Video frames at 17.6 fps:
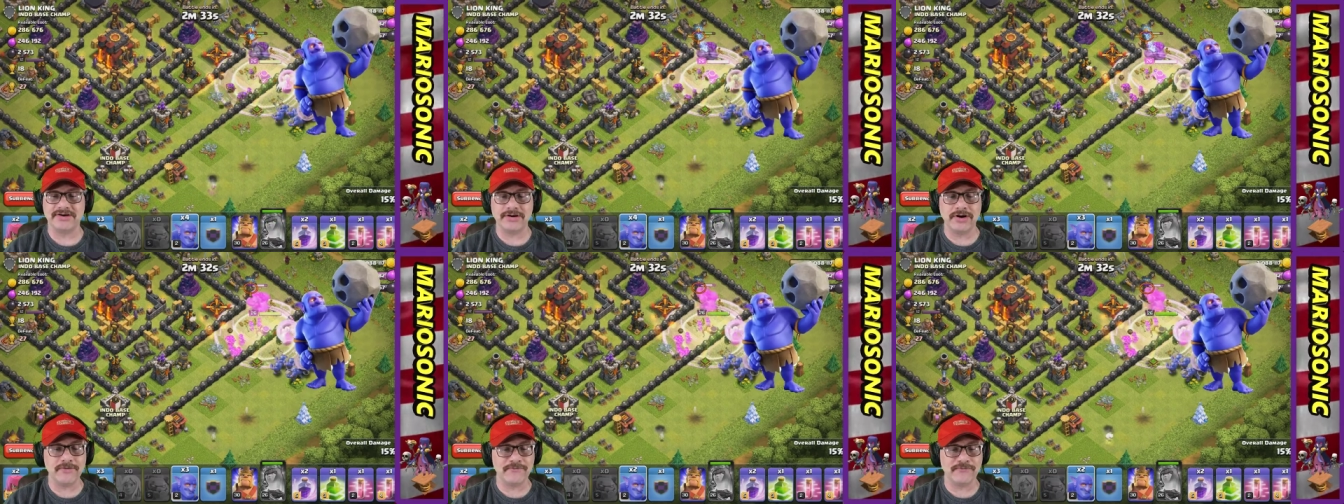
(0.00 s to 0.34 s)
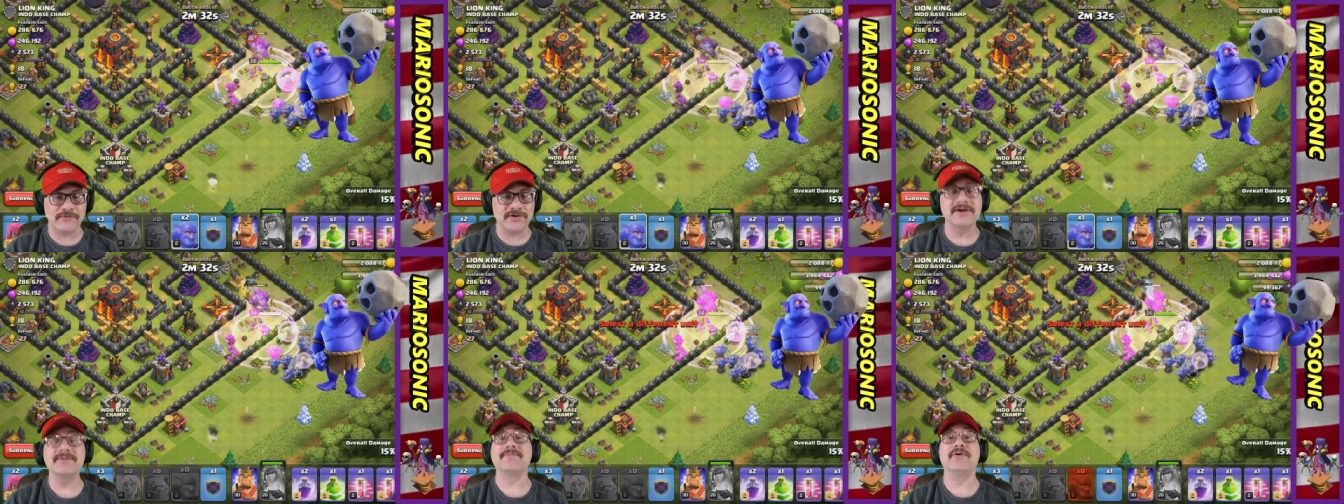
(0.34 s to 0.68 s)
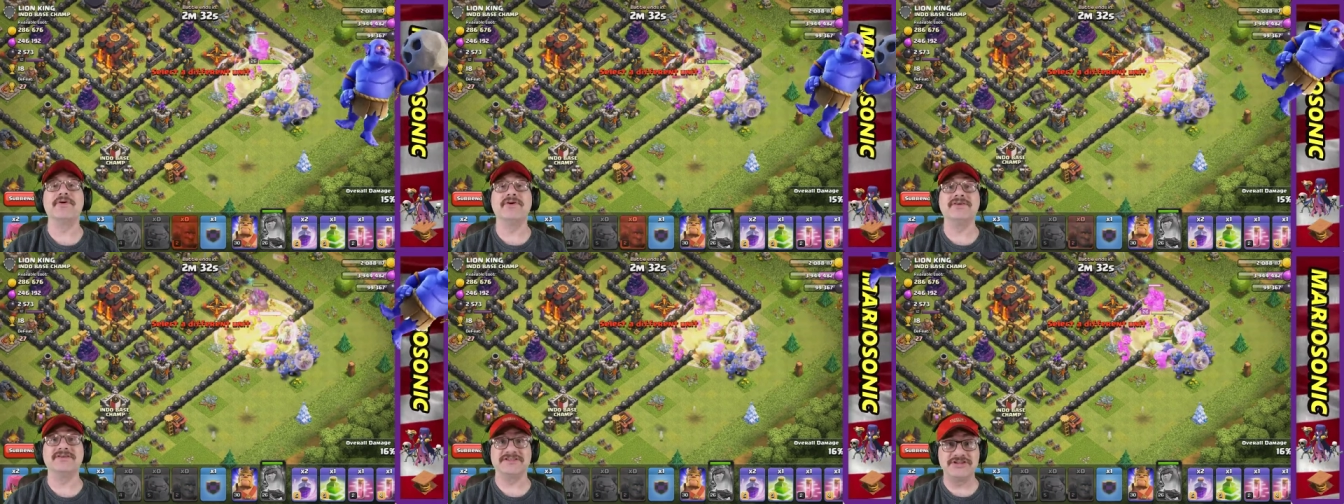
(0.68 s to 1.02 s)
Go for it,
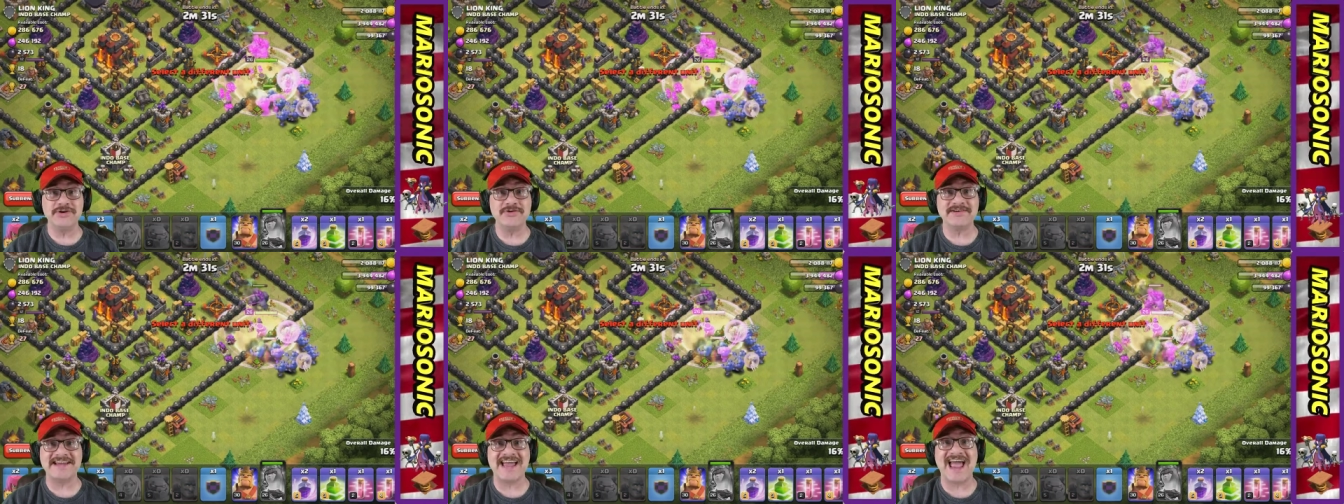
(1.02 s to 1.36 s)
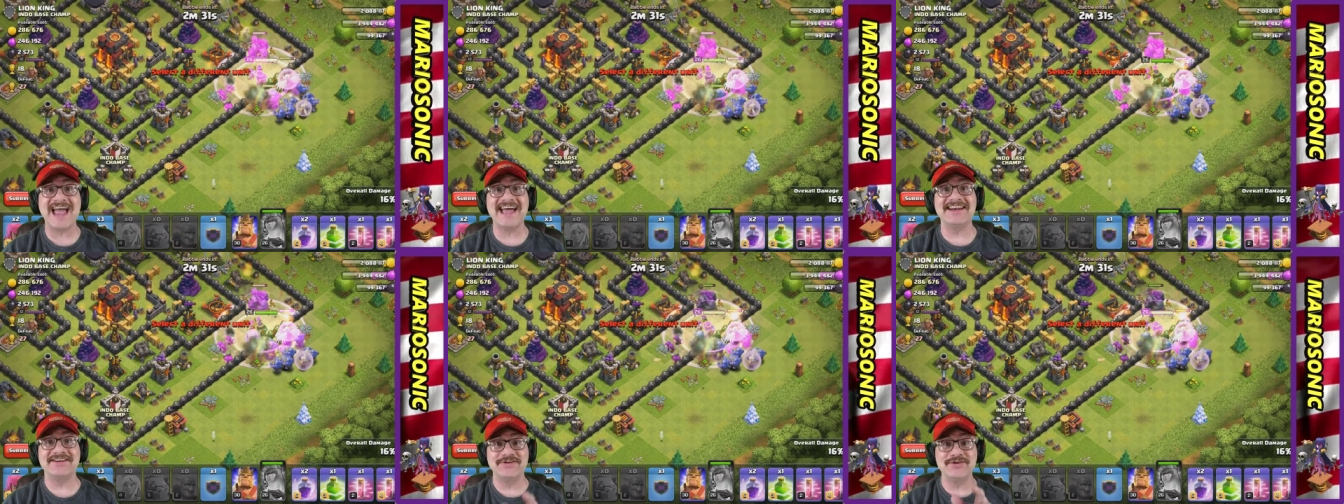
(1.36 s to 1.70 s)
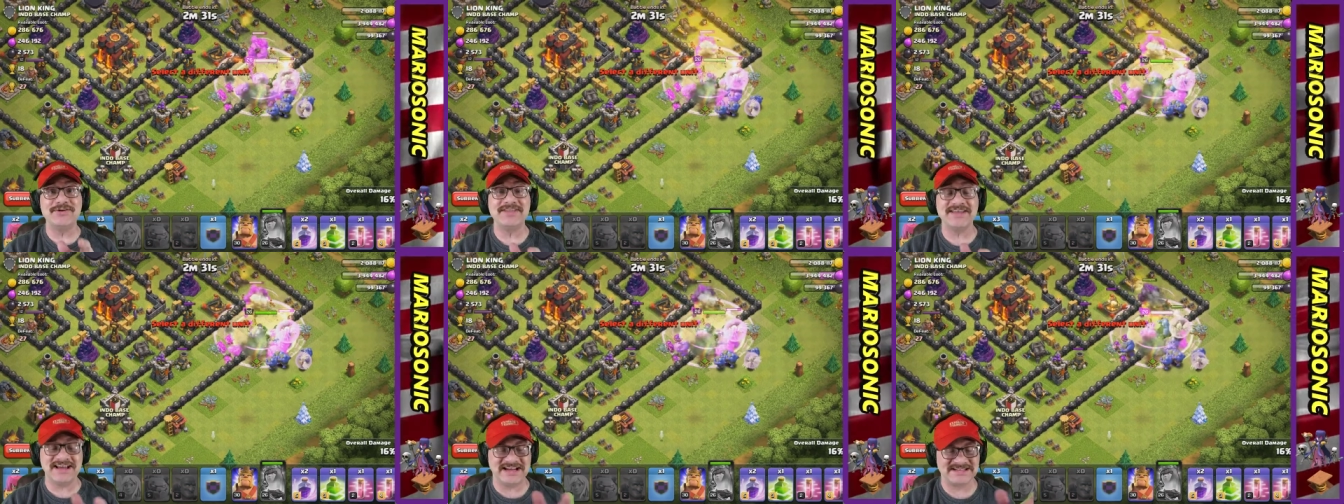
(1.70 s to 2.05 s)
bowlers. You can
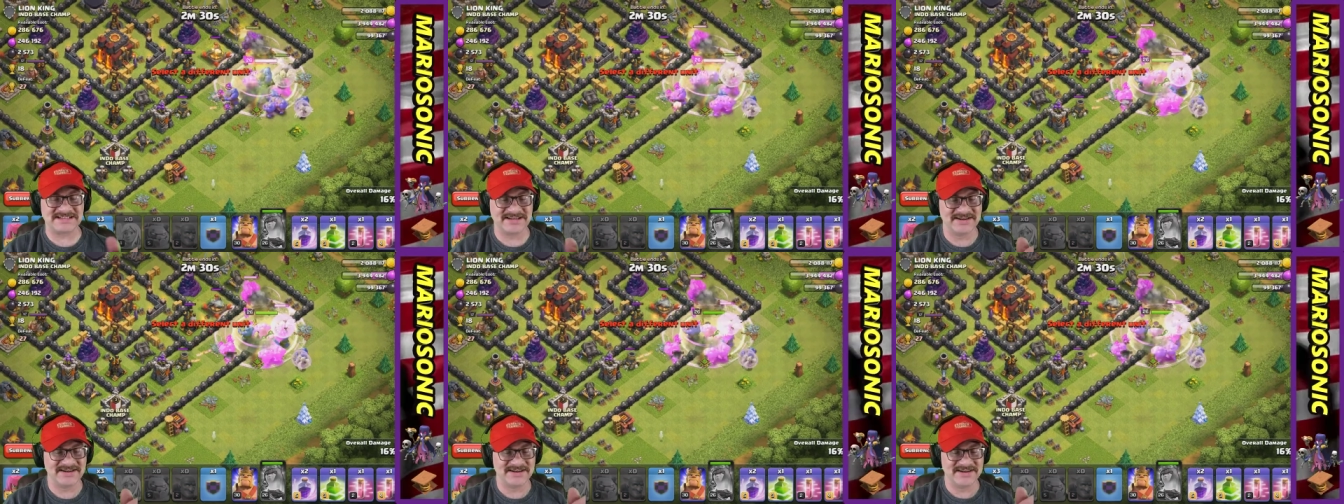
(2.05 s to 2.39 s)
do this.